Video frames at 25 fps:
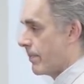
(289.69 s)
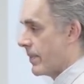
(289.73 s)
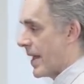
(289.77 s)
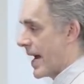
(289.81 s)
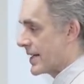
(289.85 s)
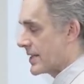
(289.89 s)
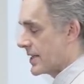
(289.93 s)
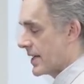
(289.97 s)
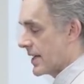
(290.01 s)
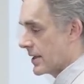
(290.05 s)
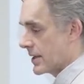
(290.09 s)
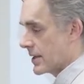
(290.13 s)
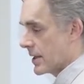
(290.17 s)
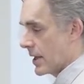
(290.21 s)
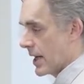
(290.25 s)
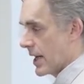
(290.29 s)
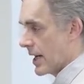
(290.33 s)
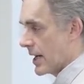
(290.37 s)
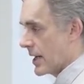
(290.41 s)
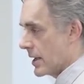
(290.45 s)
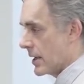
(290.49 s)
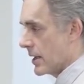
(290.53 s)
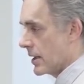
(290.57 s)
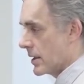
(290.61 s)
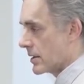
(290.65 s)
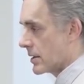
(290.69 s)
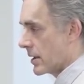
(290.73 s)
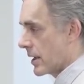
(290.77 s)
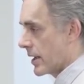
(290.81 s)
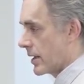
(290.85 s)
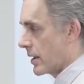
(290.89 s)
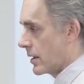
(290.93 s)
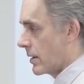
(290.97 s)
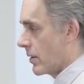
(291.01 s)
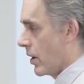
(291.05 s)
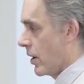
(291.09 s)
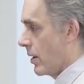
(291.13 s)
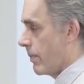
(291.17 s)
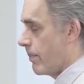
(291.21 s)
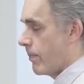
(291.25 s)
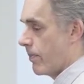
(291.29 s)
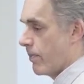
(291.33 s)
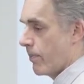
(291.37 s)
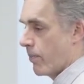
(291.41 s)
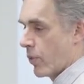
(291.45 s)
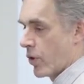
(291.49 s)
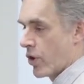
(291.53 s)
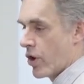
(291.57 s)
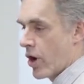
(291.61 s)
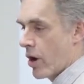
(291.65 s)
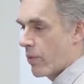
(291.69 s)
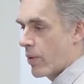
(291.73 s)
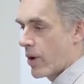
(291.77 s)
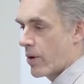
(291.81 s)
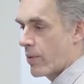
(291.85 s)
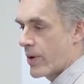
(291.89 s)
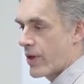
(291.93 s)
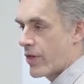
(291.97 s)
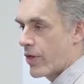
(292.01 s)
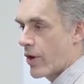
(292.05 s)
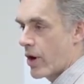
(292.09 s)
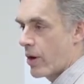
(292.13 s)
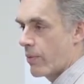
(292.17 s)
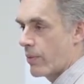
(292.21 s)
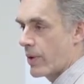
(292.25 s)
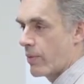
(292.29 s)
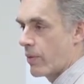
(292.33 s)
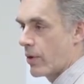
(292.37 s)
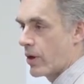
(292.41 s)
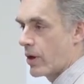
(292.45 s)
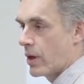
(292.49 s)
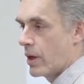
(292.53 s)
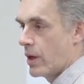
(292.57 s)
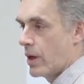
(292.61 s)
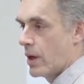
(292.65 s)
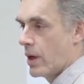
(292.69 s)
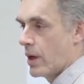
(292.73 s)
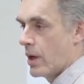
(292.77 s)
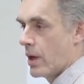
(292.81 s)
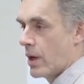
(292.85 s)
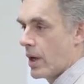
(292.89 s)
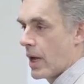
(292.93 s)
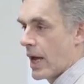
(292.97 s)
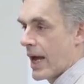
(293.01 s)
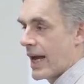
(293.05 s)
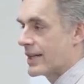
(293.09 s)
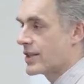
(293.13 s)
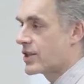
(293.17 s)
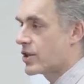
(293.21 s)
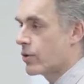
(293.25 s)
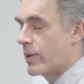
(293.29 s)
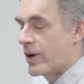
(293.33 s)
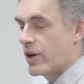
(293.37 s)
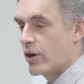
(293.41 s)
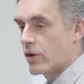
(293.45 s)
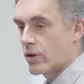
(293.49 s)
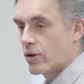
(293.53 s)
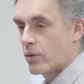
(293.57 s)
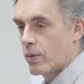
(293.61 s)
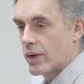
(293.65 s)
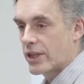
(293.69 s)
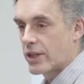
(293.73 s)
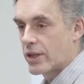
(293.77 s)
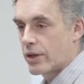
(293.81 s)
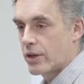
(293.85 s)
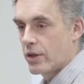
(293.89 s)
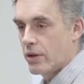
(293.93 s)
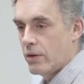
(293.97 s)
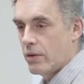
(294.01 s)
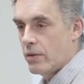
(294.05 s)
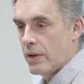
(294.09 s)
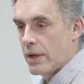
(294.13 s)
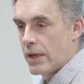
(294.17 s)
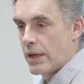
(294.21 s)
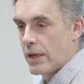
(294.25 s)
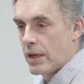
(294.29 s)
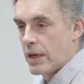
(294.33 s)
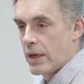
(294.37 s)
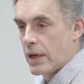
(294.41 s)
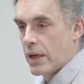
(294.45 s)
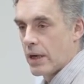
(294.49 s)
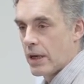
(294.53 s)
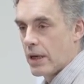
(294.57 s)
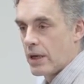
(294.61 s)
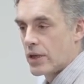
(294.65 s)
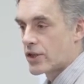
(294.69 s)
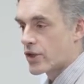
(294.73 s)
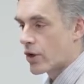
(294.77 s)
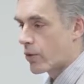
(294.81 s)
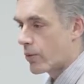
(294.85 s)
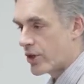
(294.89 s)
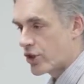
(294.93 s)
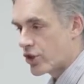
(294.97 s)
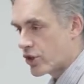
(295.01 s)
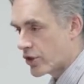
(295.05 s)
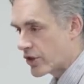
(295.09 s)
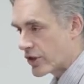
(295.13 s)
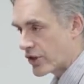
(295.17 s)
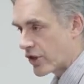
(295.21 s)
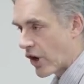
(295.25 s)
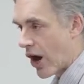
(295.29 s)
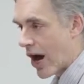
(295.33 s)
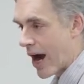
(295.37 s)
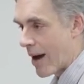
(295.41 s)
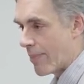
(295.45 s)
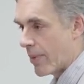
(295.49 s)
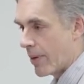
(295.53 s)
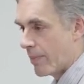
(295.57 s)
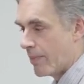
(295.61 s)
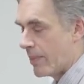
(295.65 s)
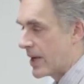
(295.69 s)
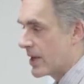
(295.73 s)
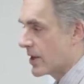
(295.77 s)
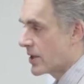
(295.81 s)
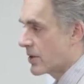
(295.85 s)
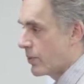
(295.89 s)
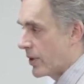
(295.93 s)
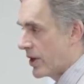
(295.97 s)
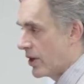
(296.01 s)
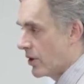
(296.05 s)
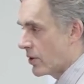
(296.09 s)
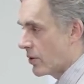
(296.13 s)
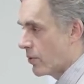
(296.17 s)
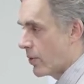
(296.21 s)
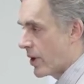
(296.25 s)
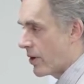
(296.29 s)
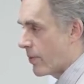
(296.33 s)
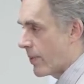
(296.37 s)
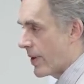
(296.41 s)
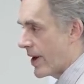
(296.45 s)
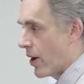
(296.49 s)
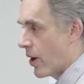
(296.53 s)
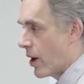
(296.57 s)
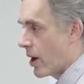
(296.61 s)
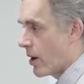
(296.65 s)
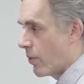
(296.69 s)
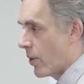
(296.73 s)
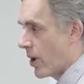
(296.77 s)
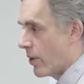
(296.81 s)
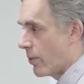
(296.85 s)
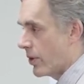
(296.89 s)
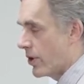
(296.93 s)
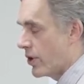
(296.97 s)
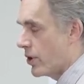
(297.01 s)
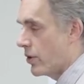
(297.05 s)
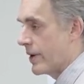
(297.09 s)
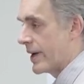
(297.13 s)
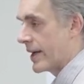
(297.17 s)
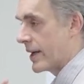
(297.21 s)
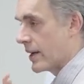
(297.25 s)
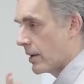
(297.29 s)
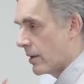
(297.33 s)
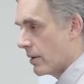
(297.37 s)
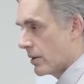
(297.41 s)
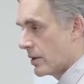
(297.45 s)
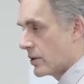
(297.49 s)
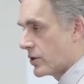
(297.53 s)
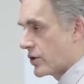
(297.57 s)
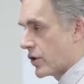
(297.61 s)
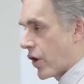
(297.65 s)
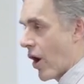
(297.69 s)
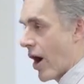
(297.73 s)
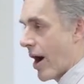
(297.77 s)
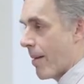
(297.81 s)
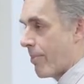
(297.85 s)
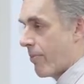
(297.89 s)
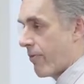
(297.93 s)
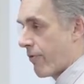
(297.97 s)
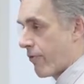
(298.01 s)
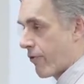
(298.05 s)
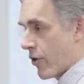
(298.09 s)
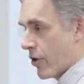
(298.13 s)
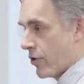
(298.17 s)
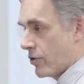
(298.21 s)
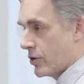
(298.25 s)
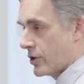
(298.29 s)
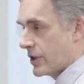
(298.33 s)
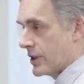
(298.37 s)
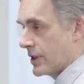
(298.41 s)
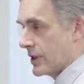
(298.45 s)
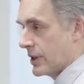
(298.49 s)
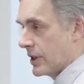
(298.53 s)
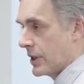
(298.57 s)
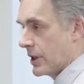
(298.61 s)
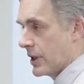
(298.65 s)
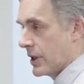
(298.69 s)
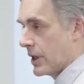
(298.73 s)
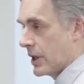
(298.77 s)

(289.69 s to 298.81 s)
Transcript: That's anxiety. It's like, oh, we're not where we thought we were. And so we don't know what to do. So we should stop because we don't know where we are or what we're doing. Stop, frozen.